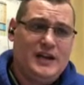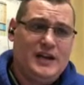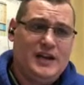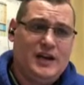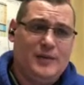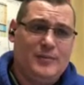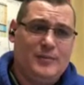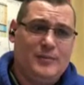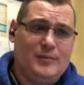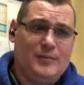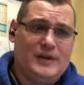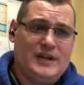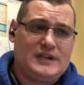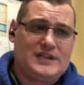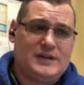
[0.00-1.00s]
It
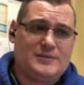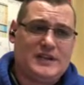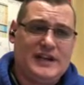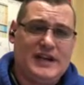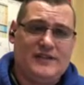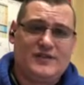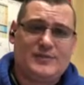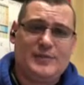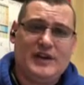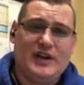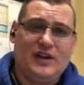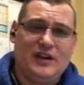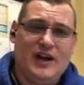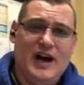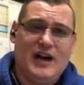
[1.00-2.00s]
seems like I've spent
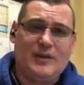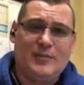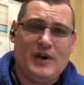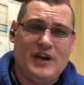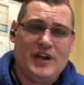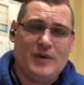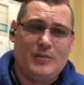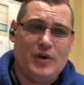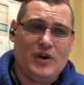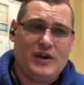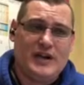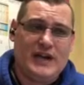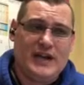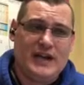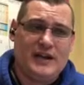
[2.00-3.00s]
a lot of money on
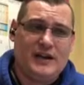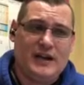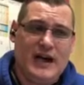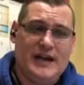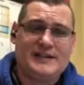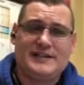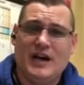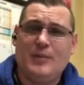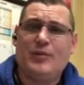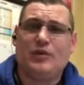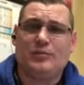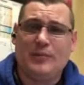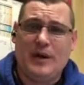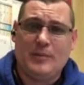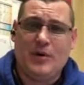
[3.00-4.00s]
marketing. I
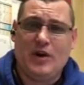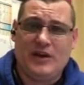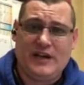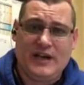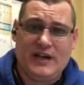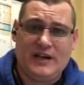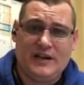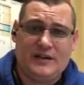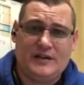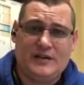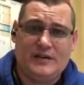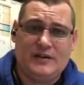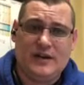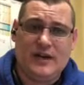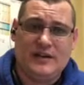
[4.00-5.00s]
doubled my marketing
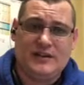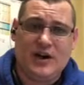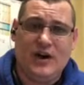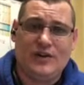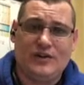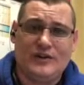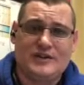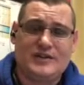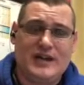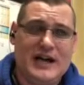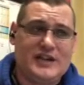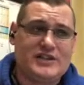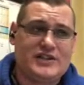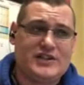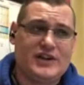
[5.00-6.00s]
dollars
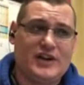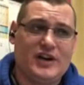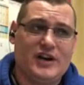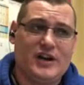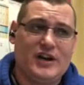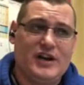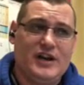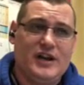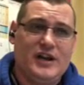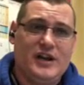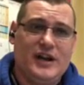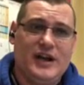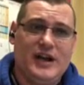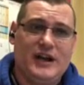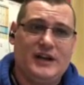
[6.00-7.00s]
last year
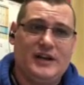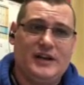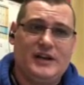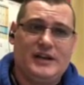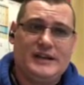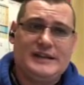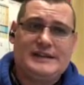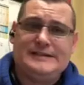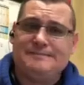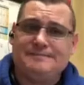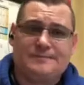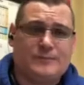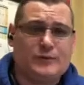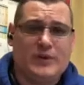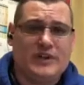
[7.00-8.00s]
and
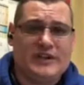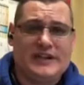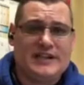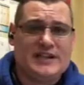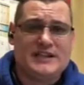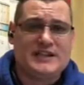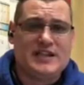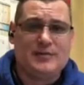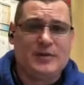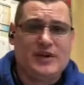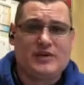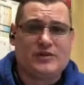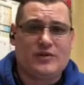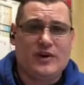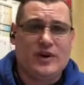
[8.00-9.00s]
really didn't see
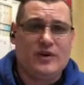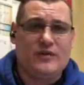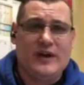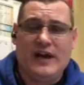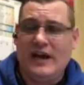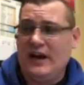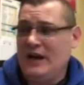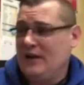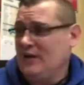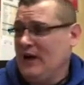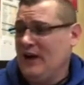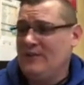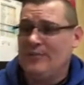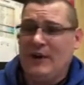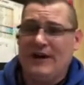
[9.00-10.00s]
much growth. I don't
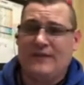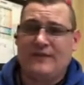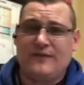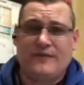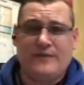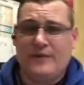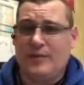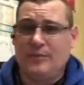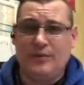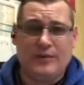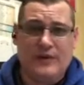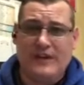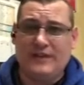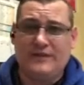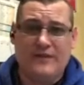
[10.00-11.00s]
have my
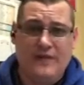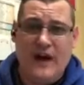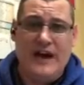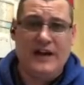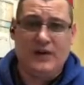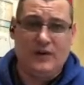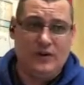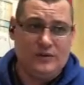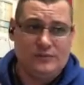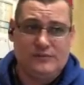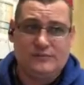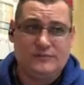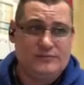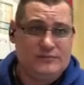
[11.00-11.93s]
complete final